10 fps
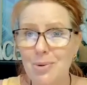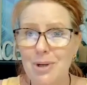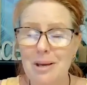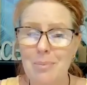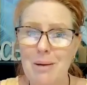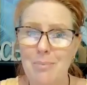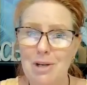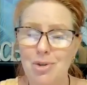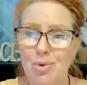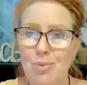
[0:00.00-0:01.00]
talking about my
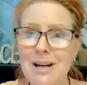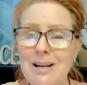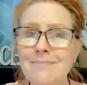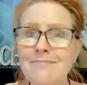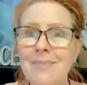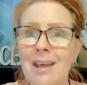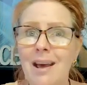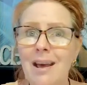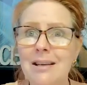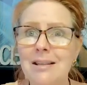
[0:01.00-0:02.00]
trauma
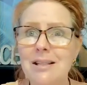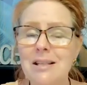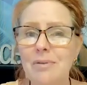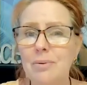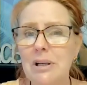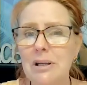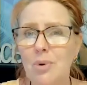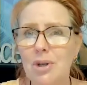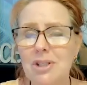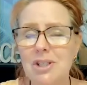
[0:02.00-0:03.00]
and never really
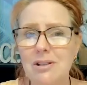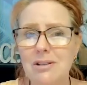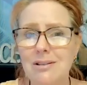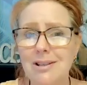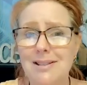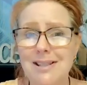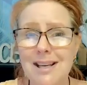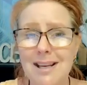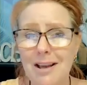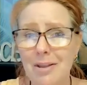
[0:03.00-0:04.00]
wanted to
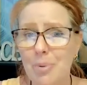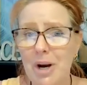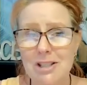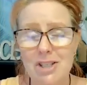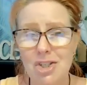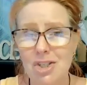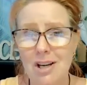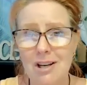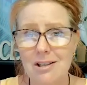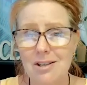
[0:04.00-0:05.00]
see another
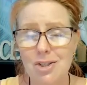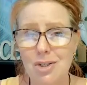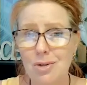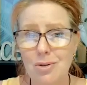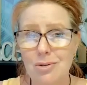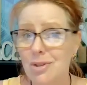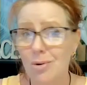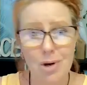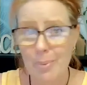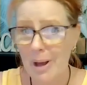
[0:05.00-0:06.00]
practitioner to
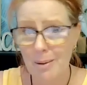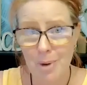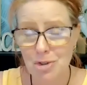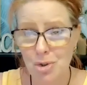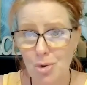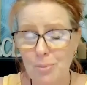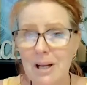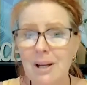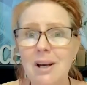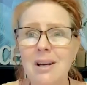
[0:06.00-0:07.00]
talk about my
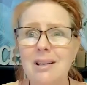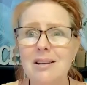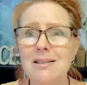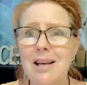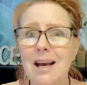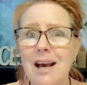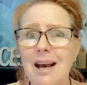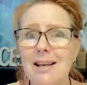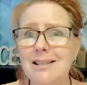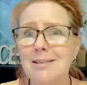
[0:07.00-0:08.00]
trauma, because
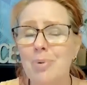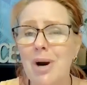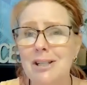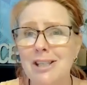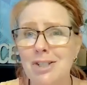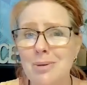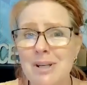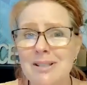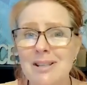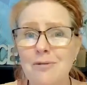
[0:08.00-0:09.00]
as a practitioner
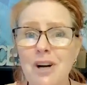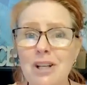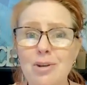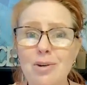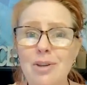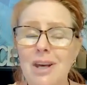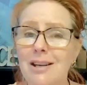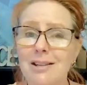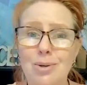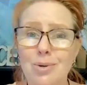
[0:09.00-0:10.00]
myself, I knew
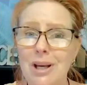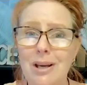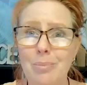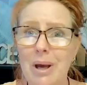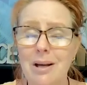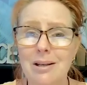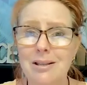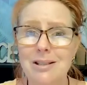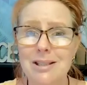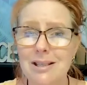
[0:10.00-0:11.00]
that talking about
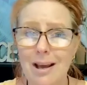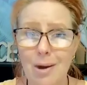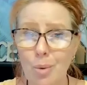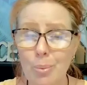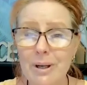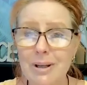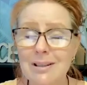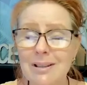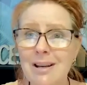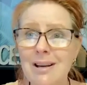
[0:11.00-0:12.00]
it didn't help it.